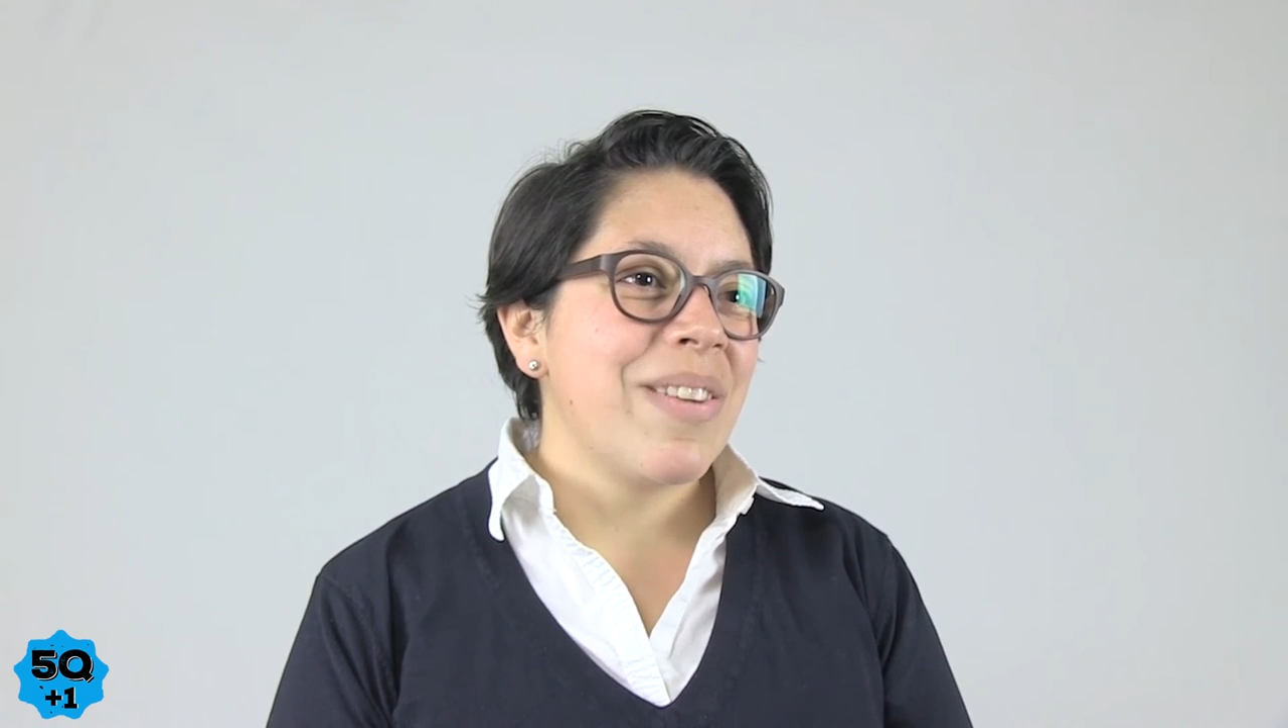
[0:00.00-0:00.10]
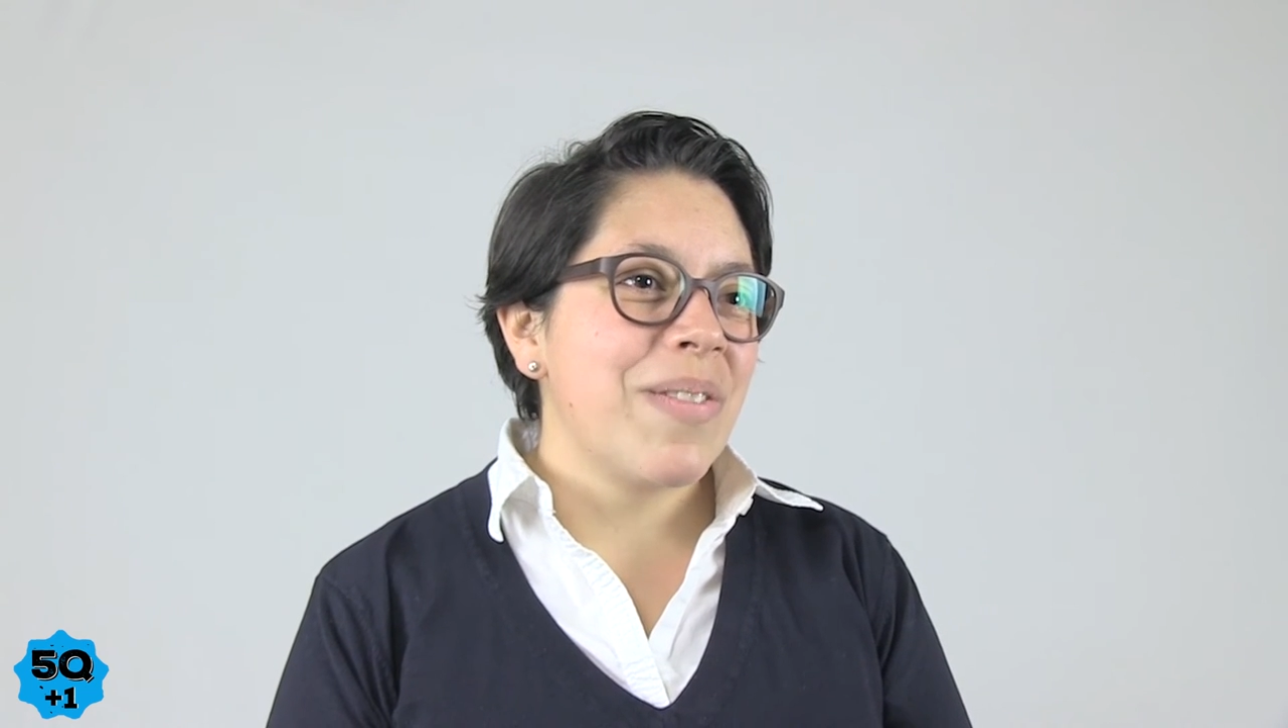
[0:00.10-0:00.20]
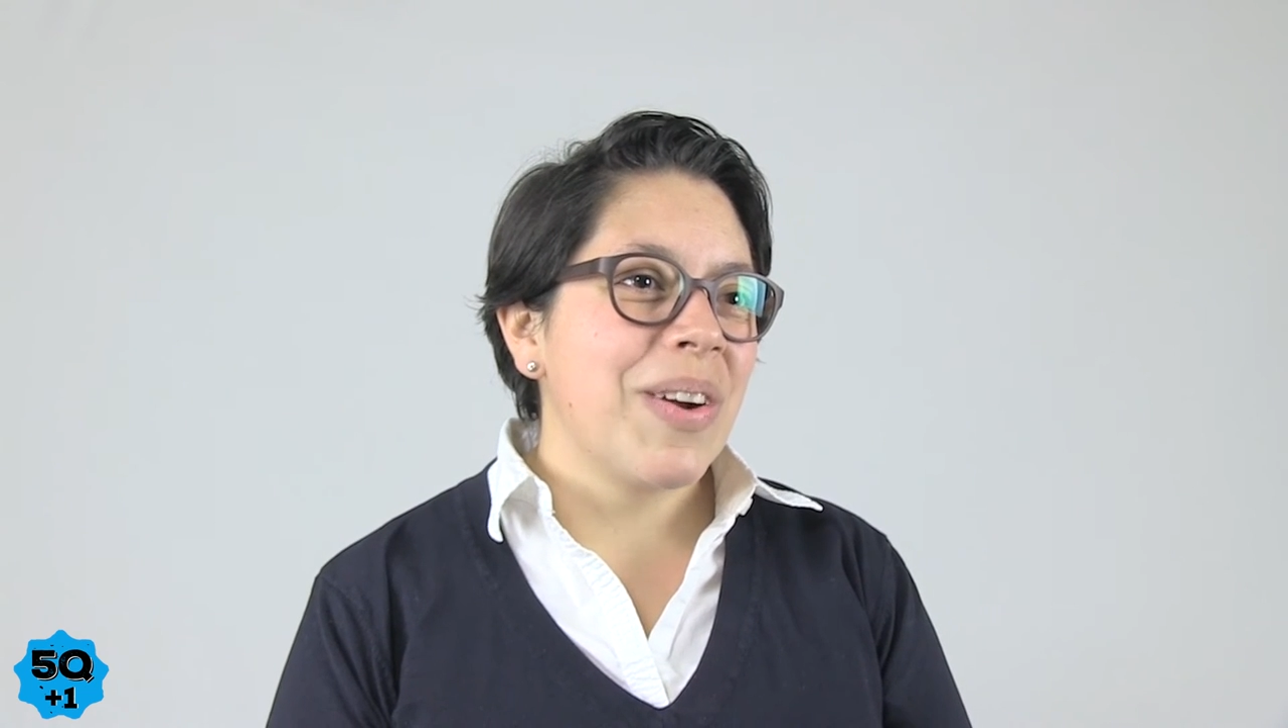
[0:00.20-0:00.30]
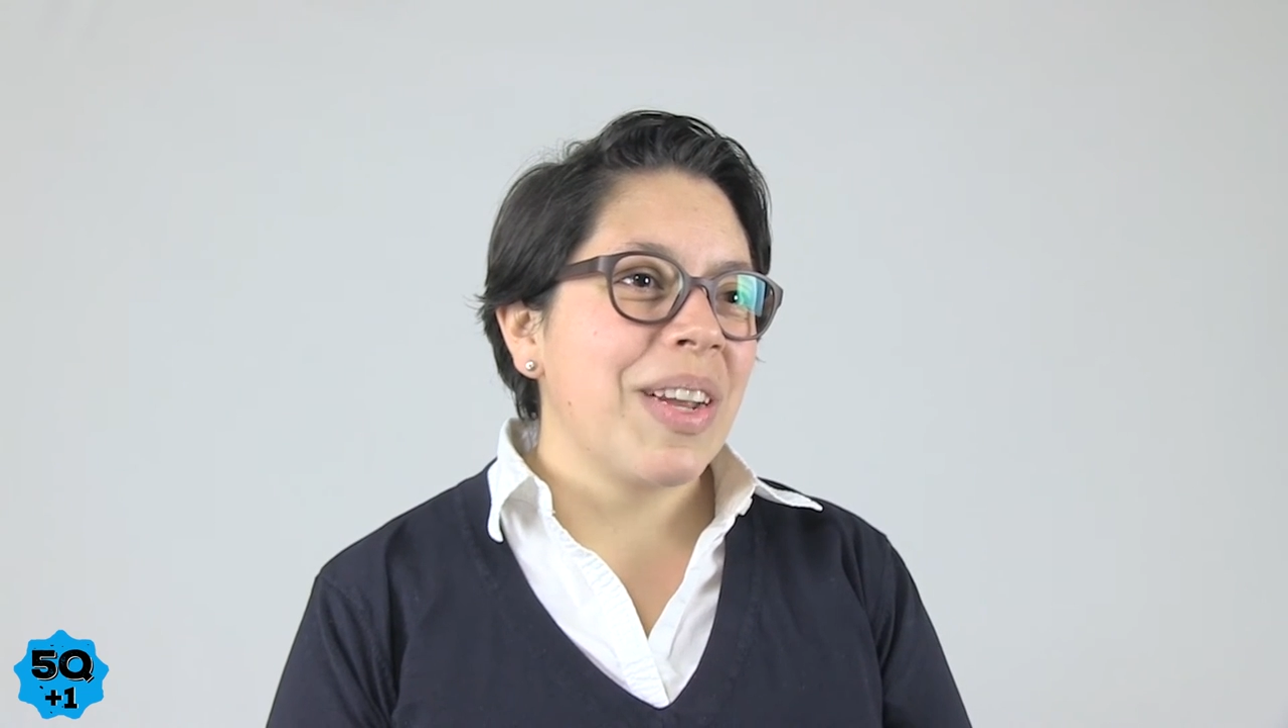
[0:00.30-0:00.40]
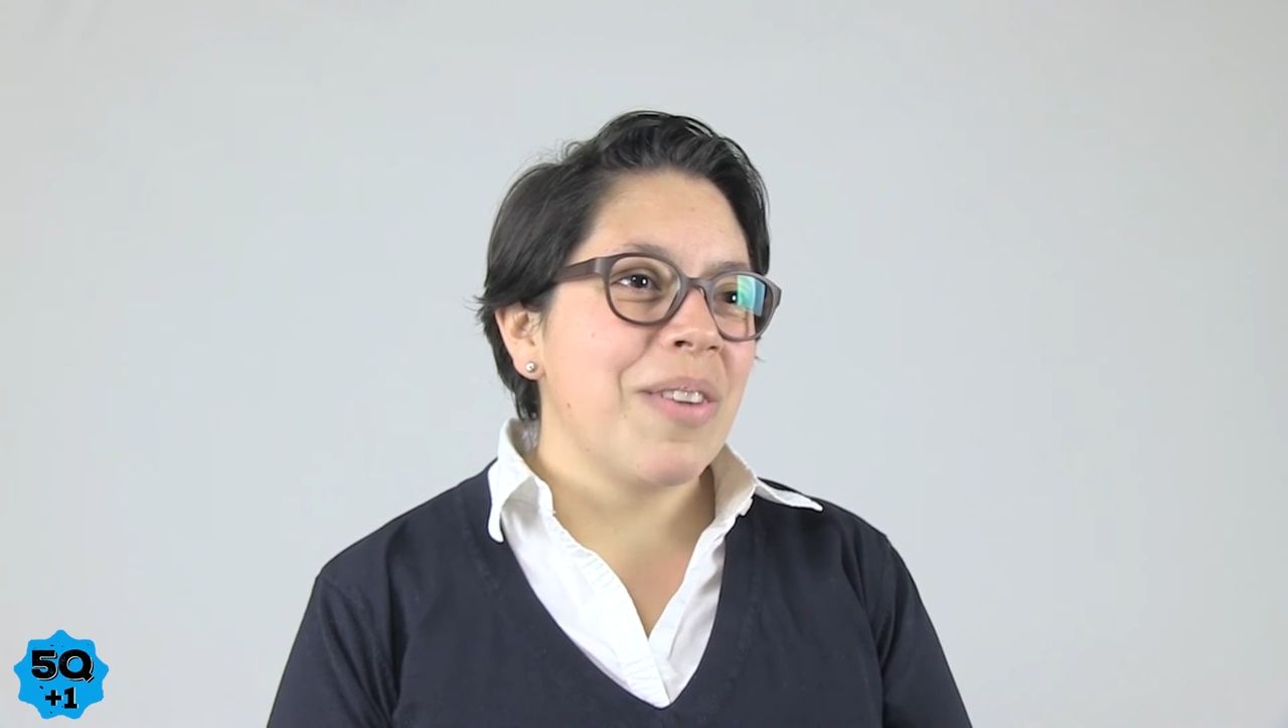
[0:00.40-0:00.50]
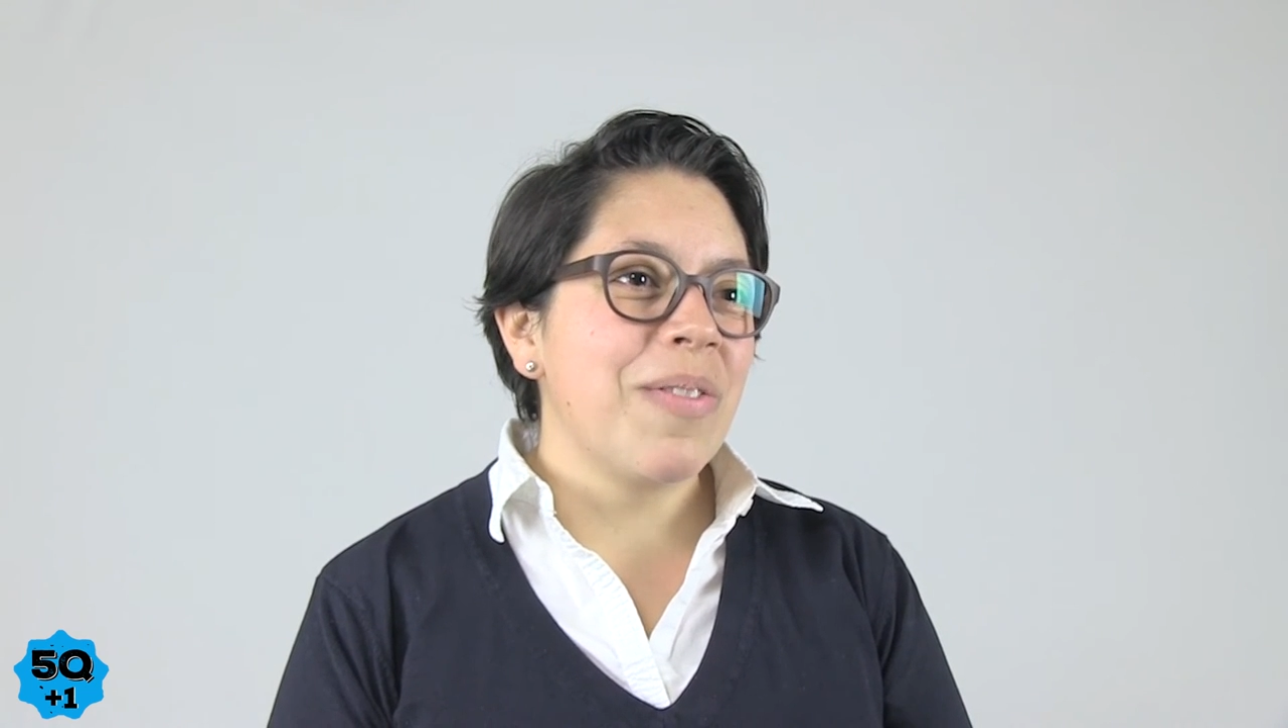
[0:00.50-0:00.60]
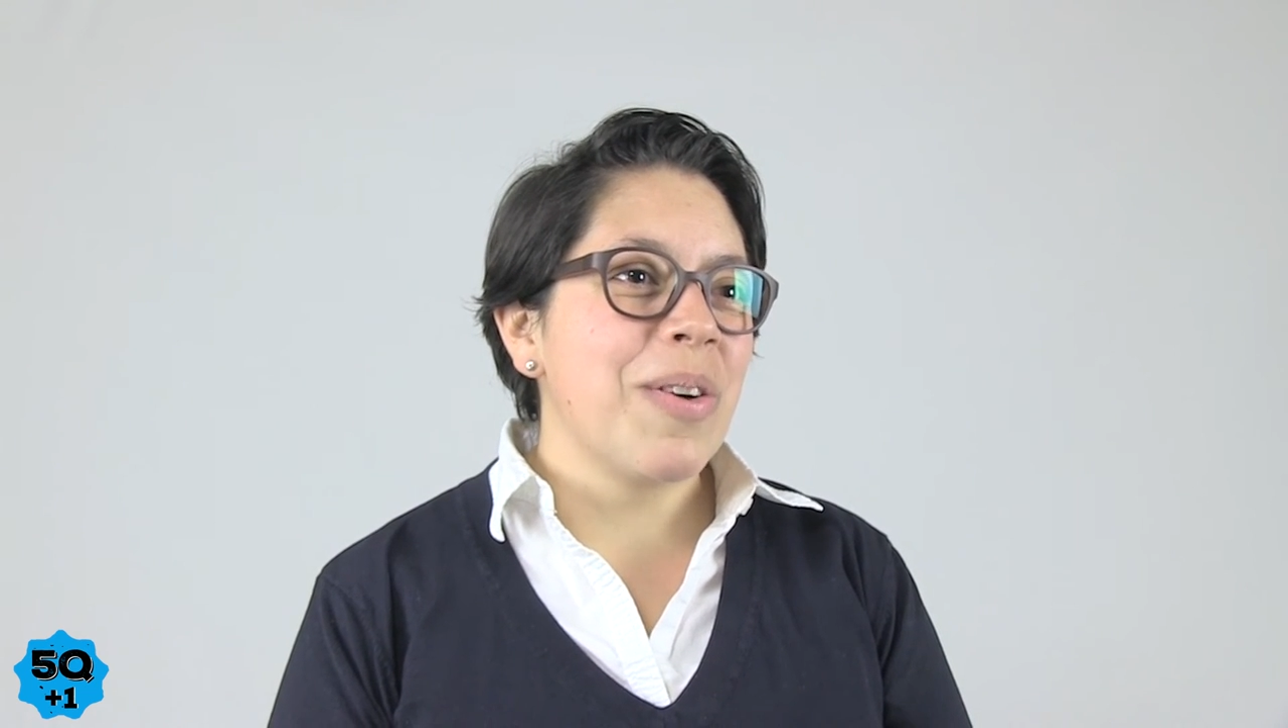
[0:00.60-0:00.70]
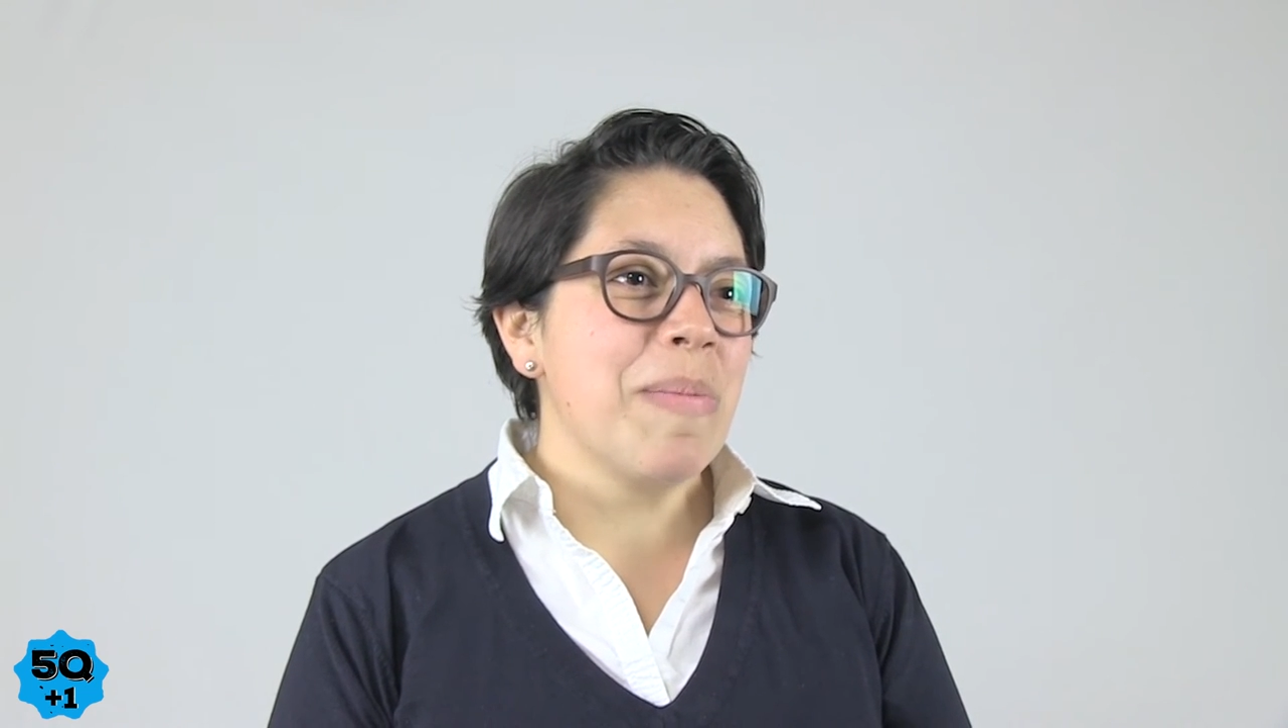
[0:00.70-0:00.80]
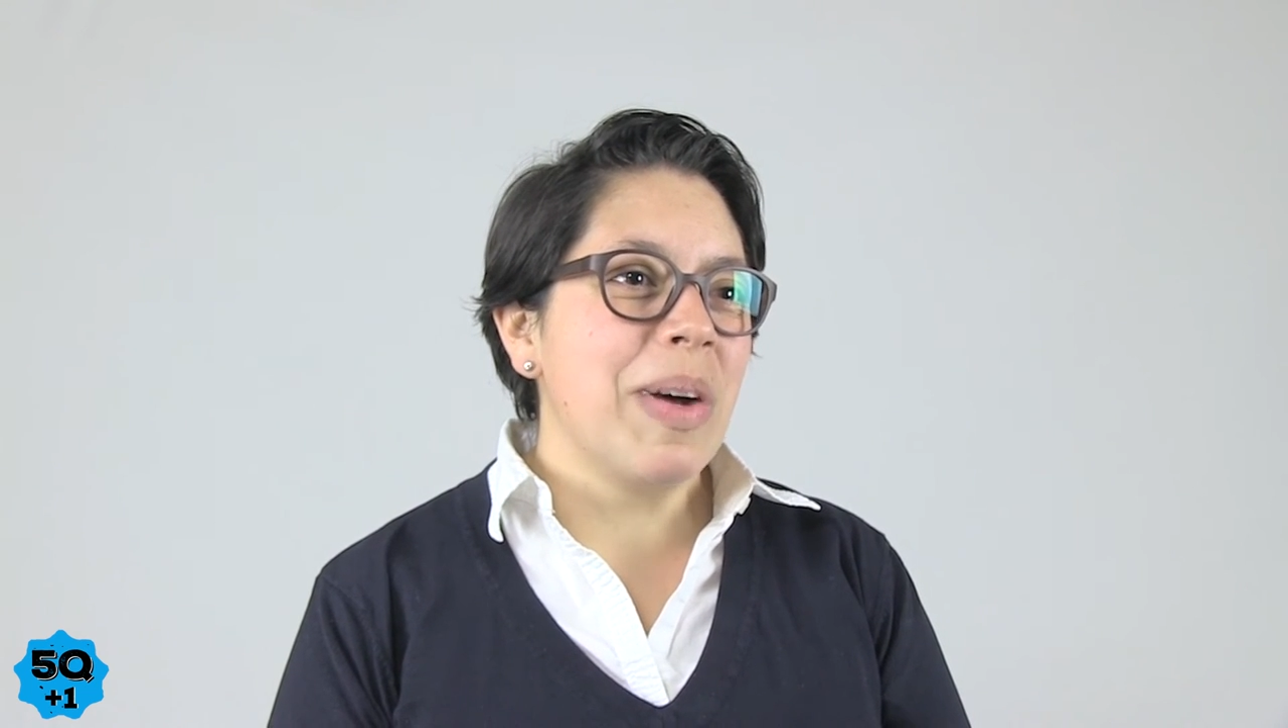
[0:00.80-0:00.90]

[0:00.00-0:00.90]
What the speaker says: working for